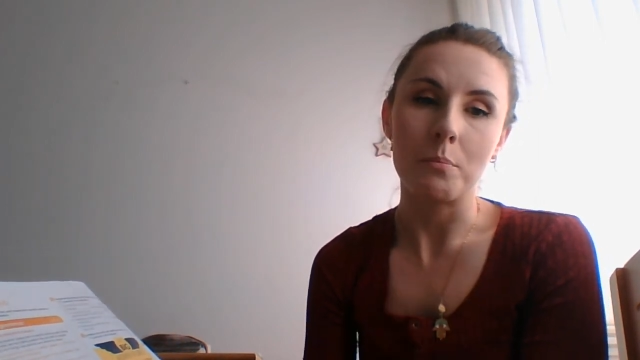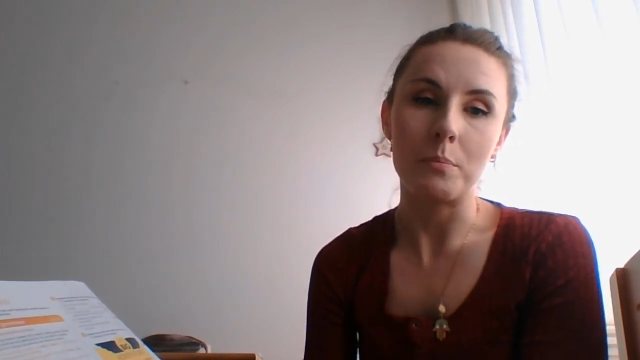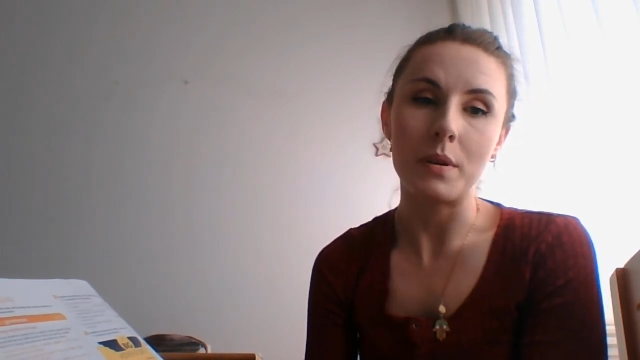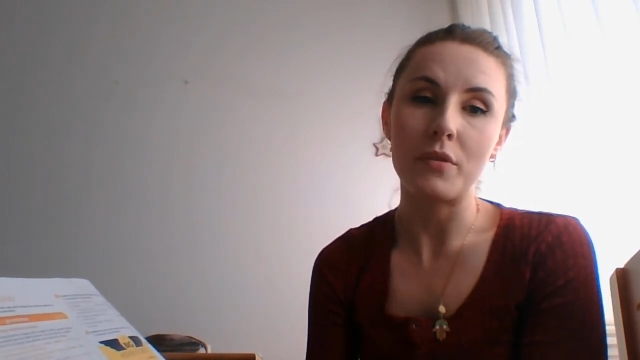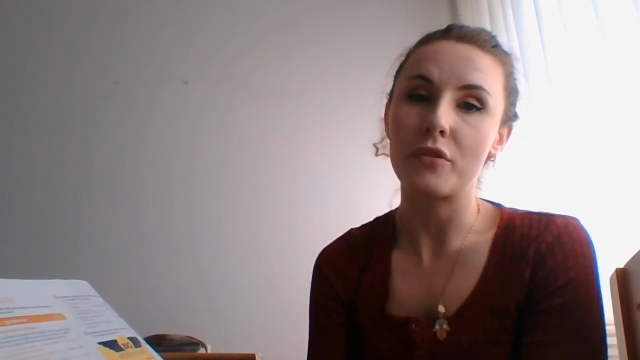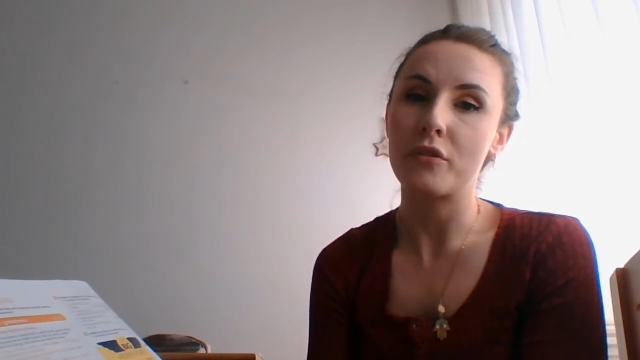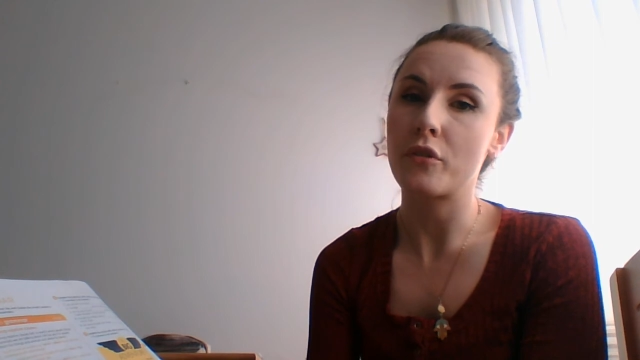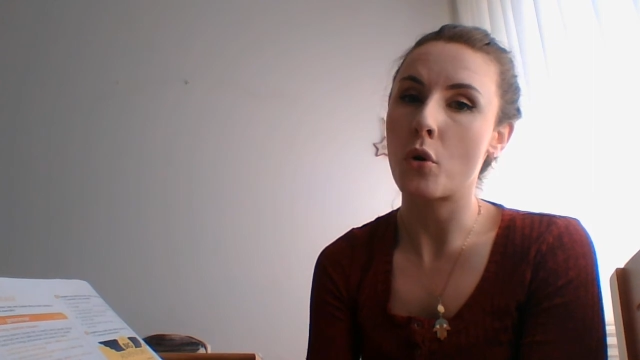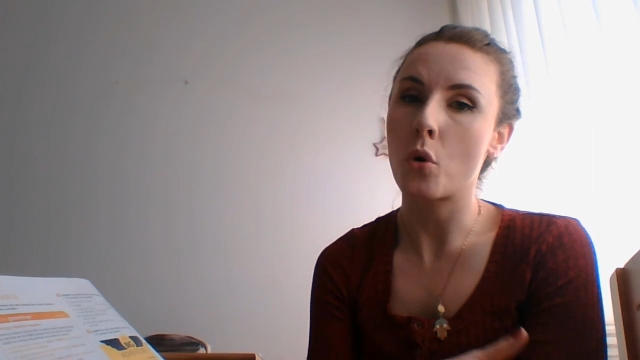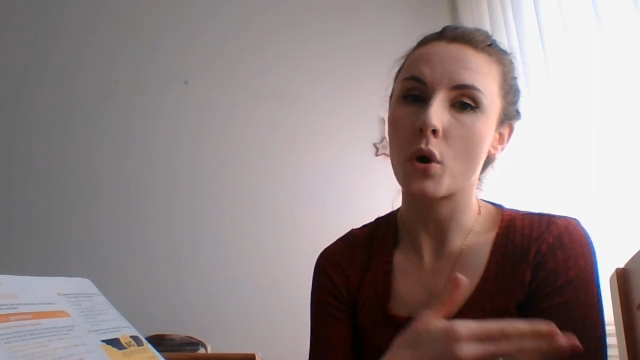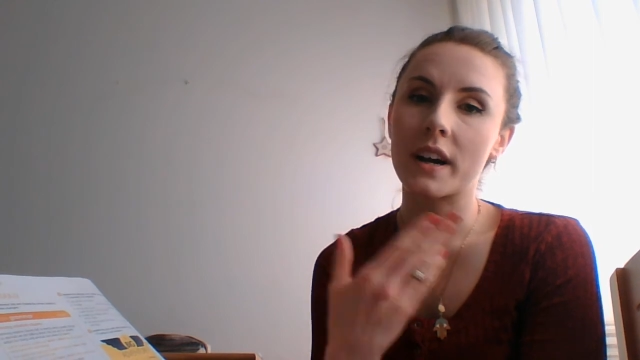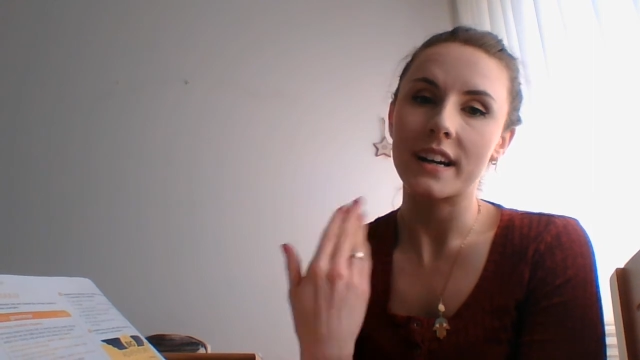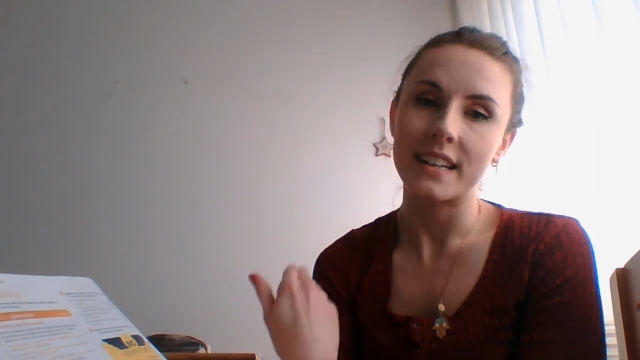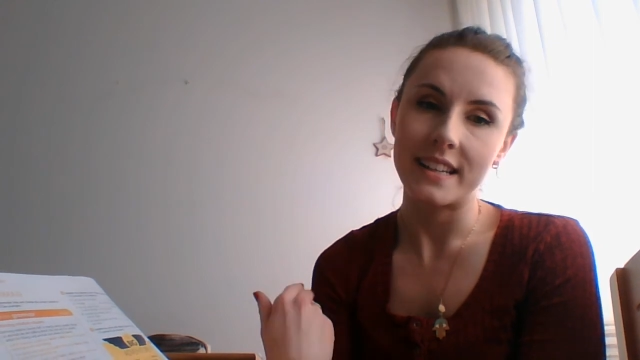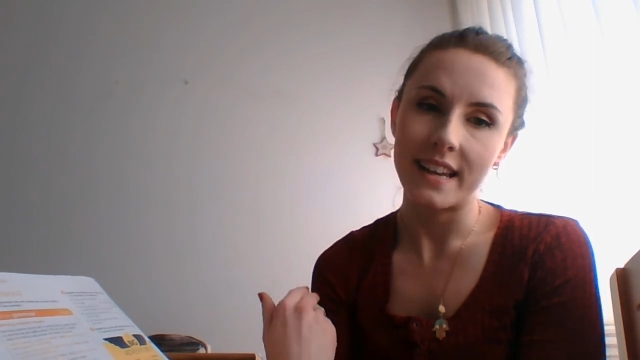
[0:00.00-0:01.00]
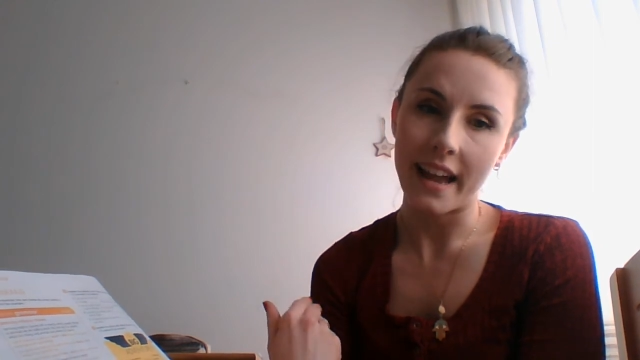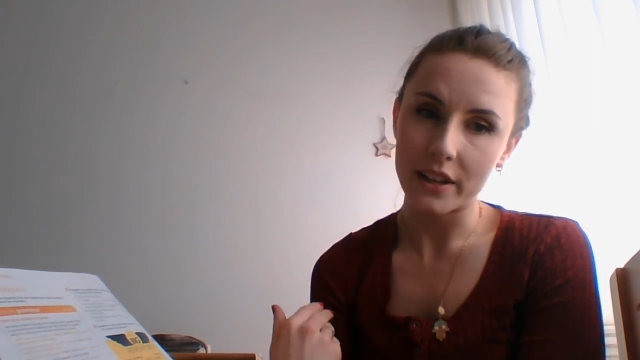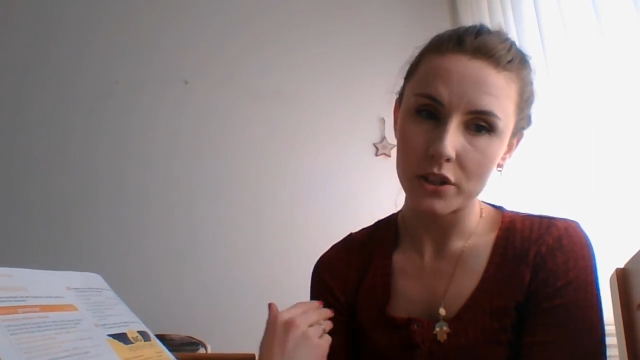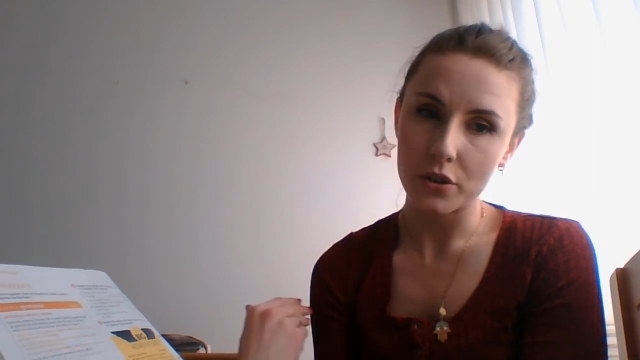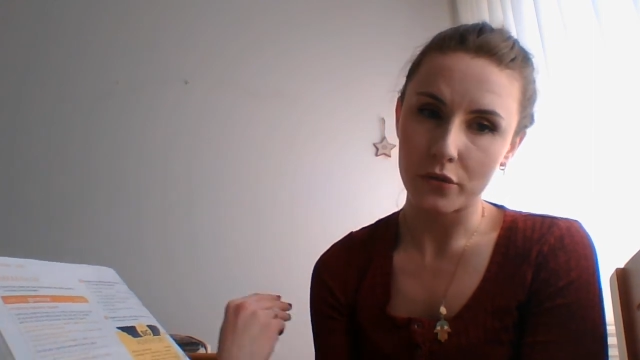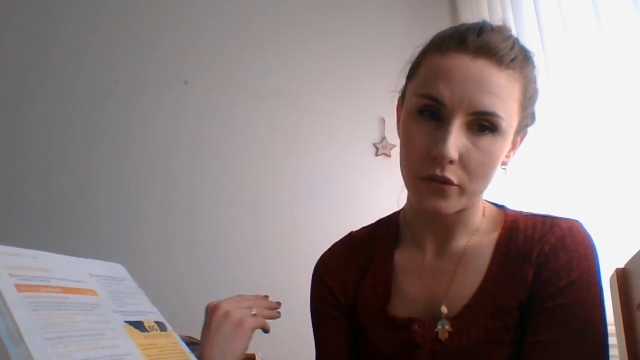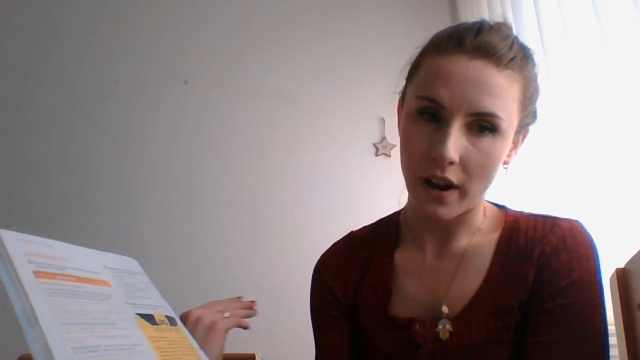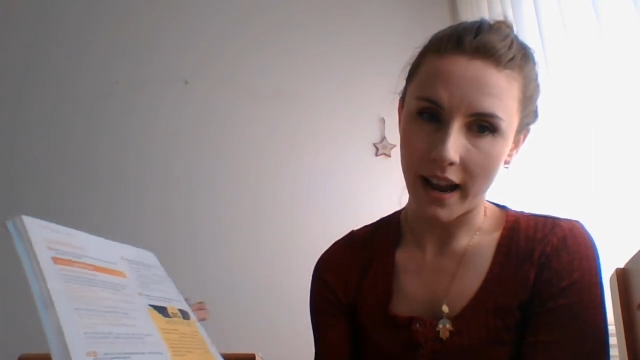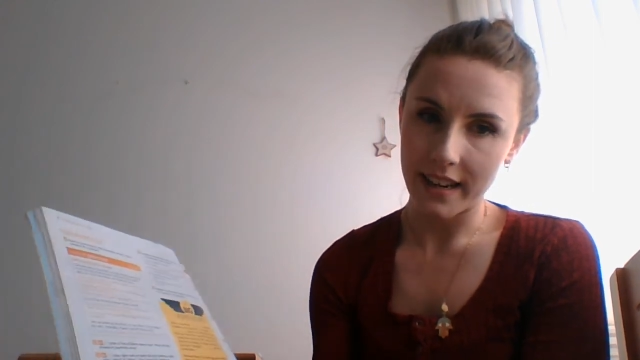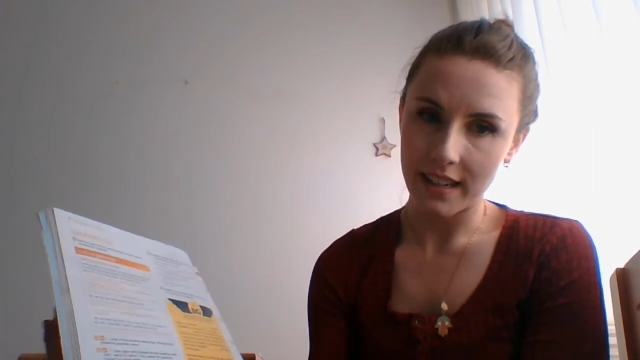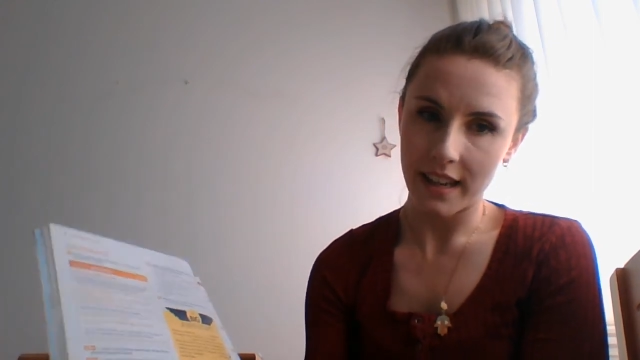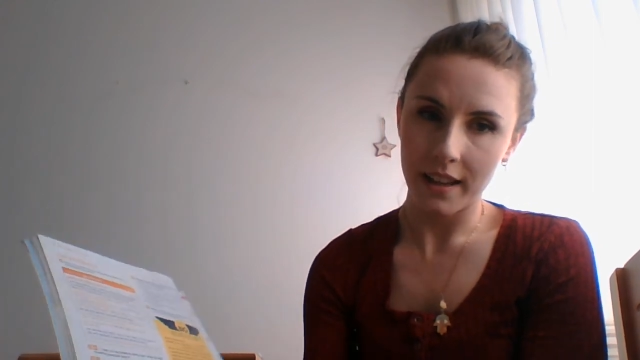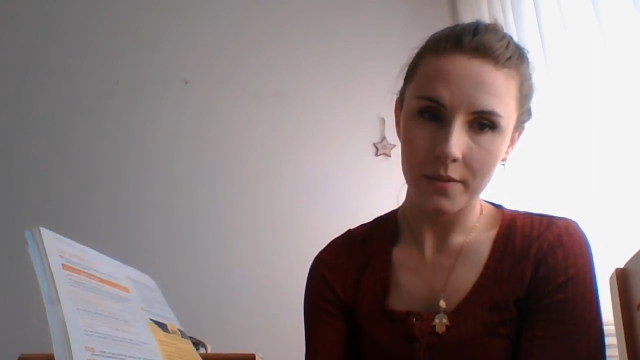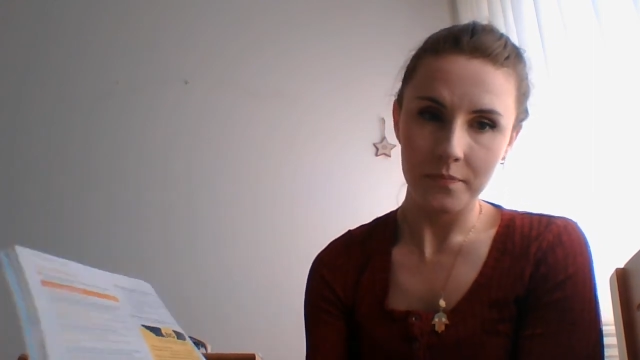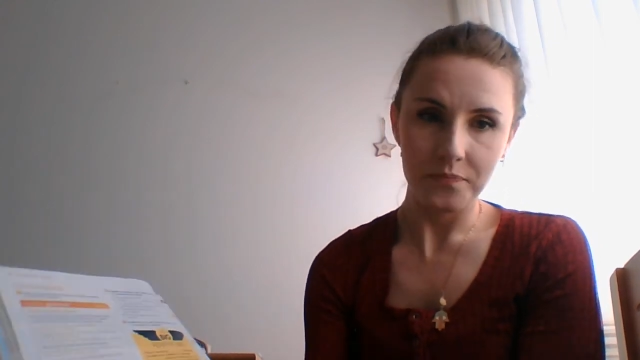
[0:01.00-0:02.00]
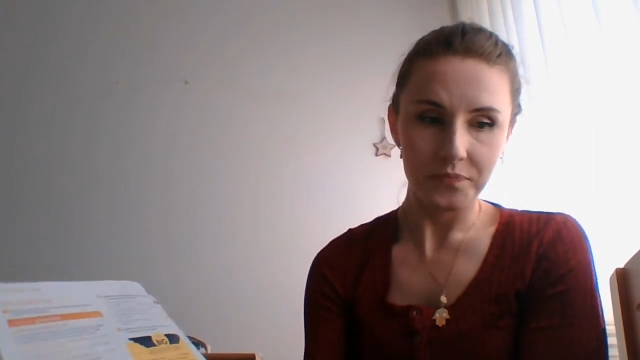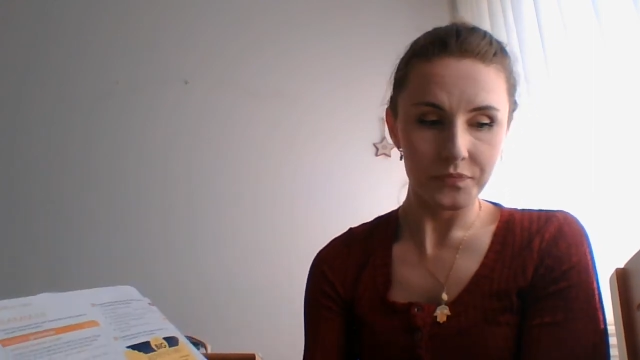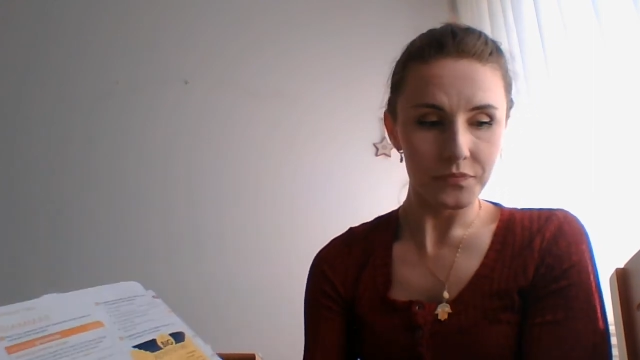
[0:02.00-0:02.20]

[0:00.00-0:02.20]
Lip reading: before next Friday.